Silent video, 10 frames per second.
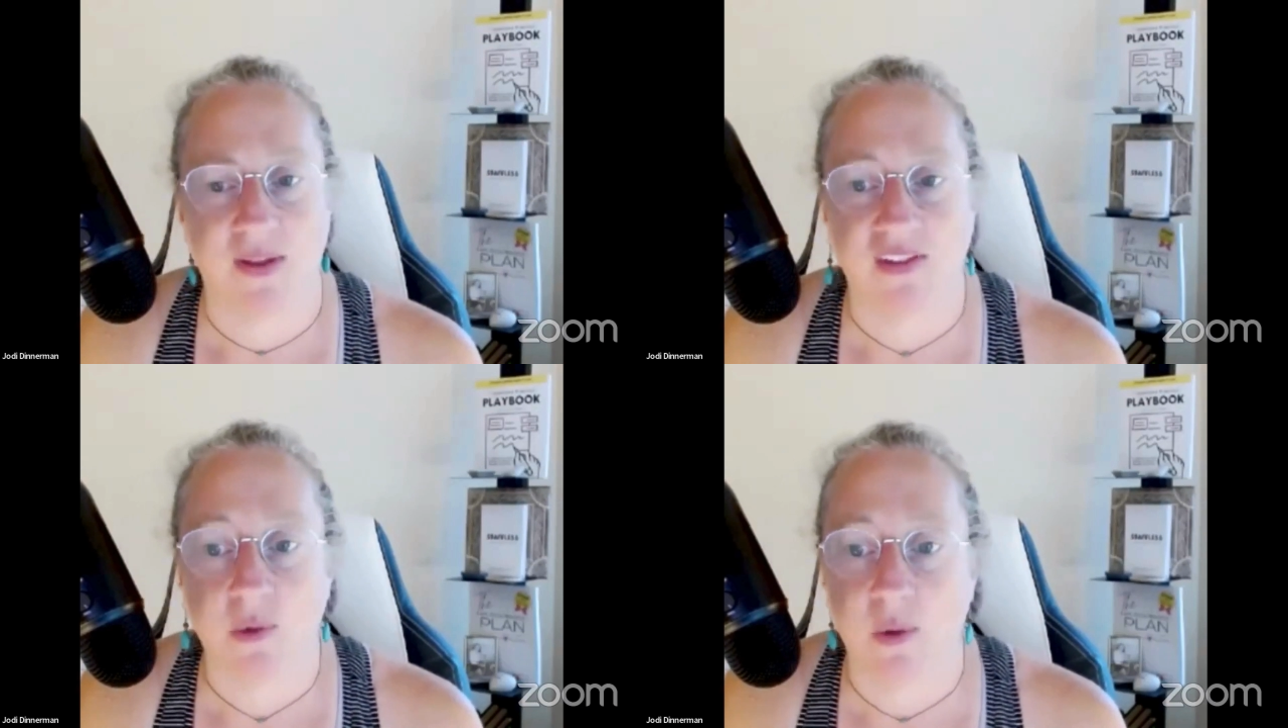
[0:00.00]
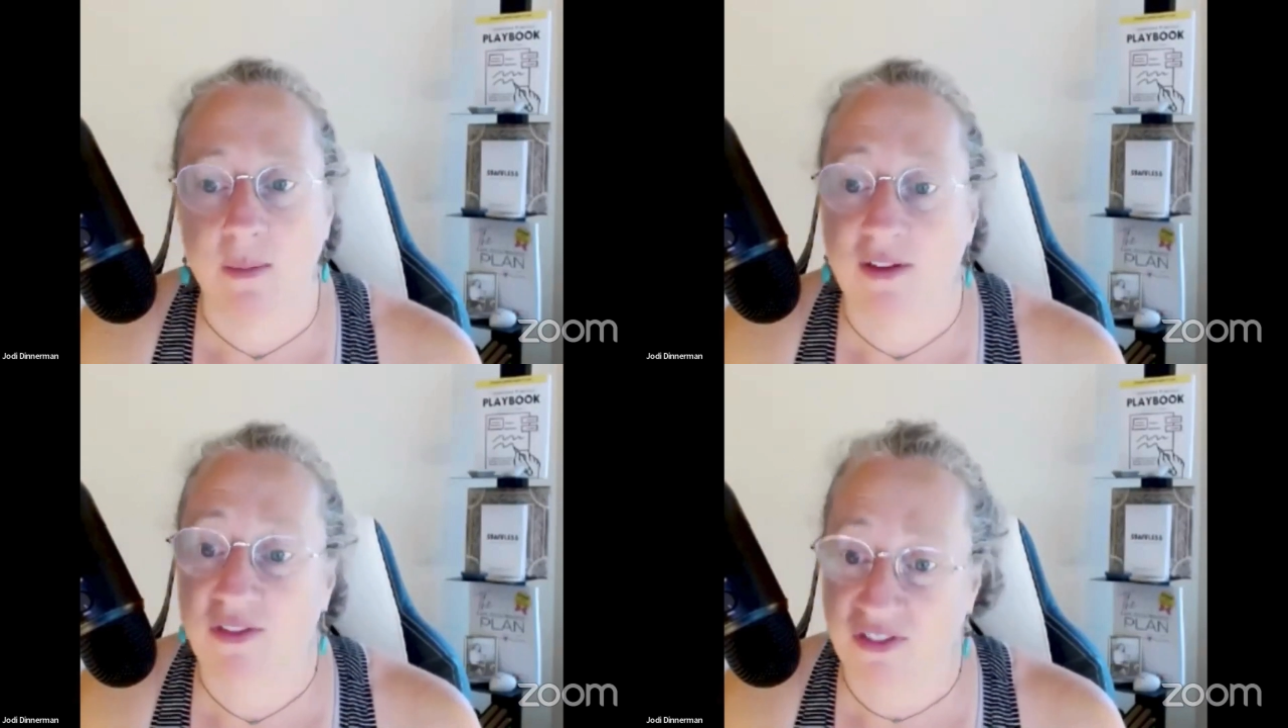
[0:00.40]
is going to
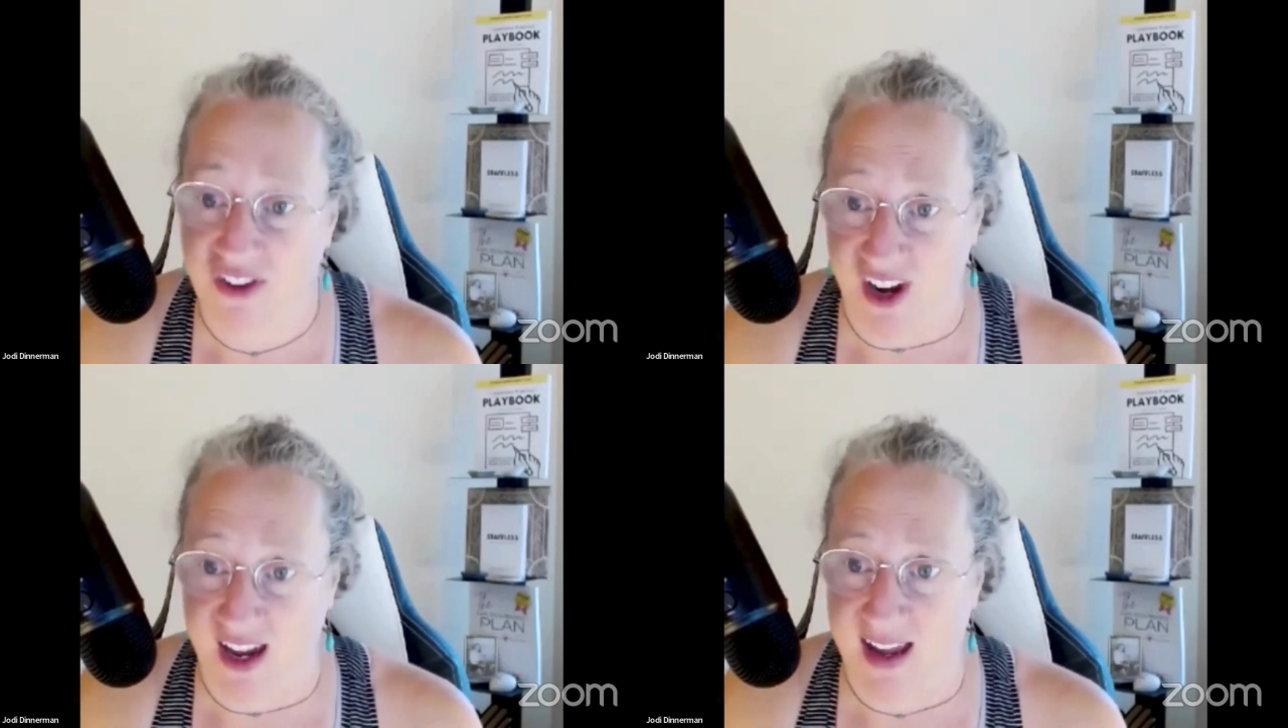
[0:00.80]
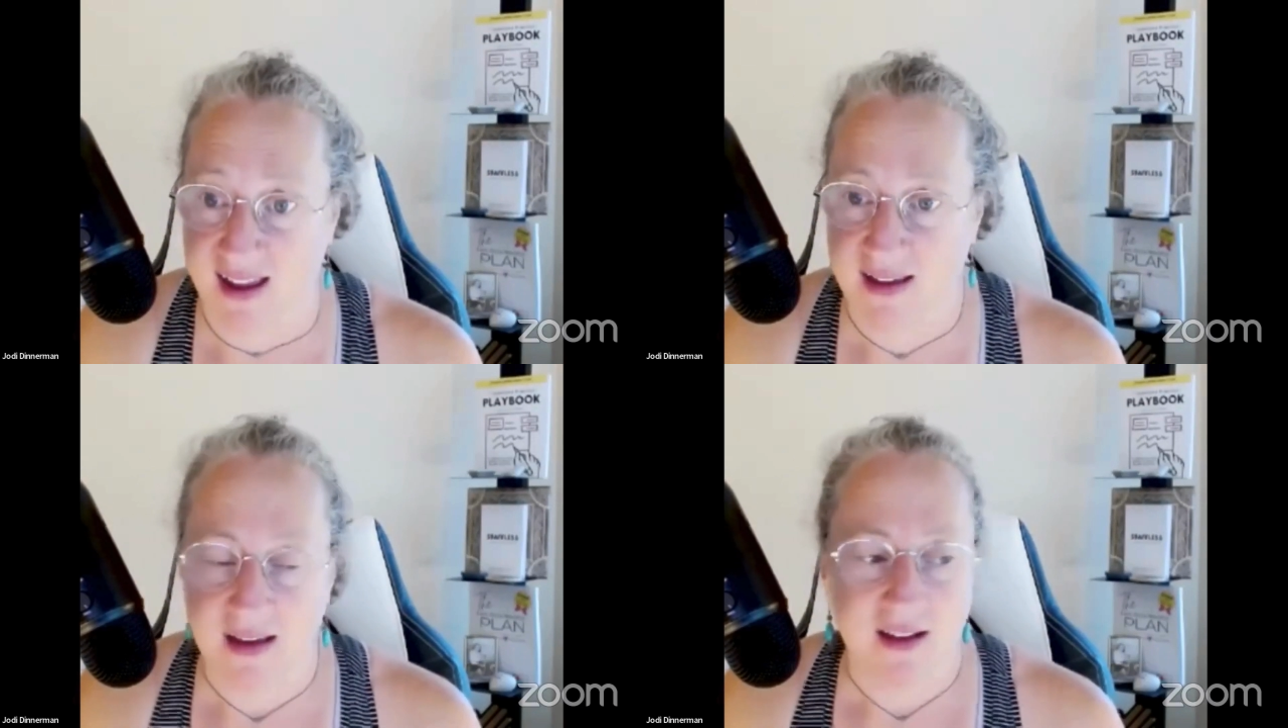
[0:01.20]
be free.
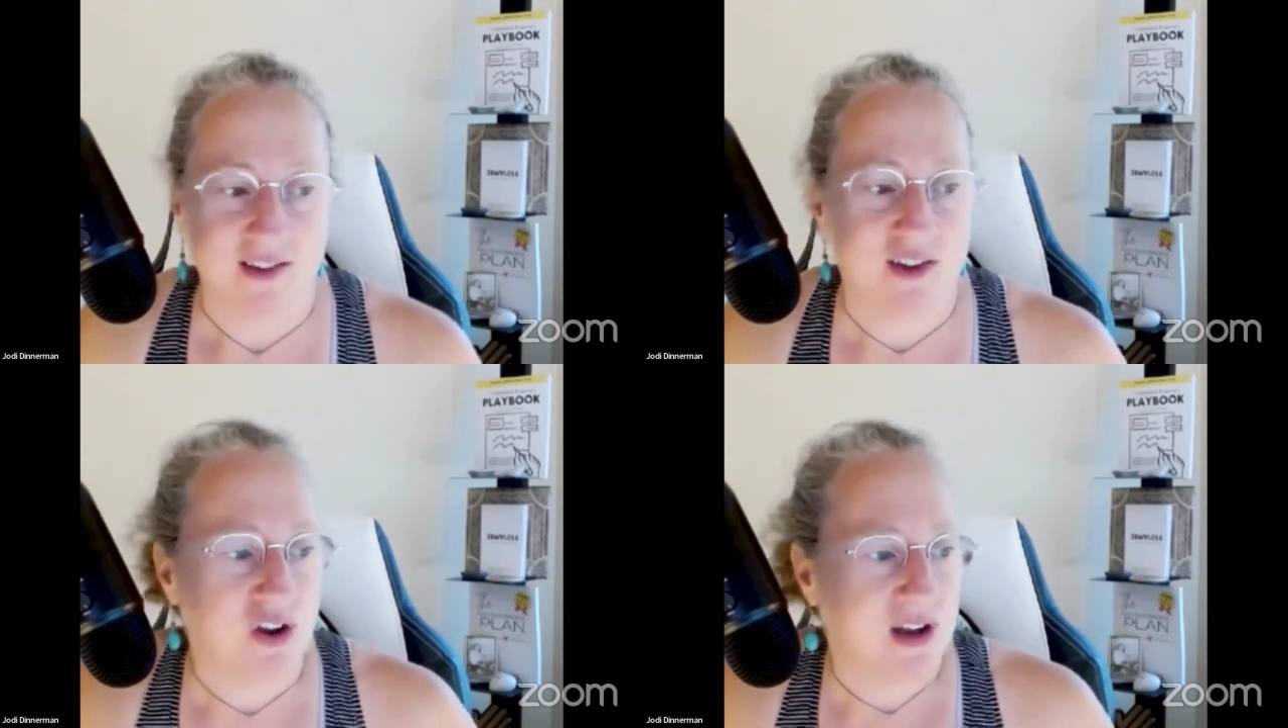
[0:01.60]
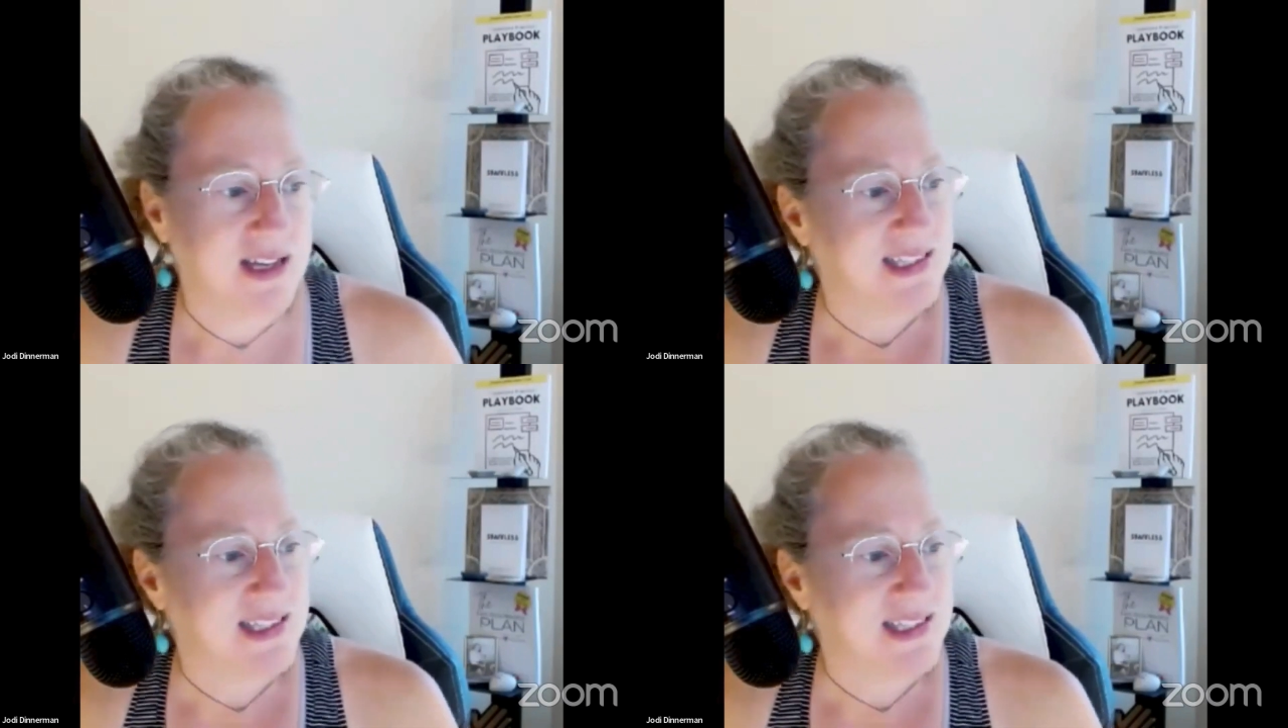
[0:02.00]
So you're going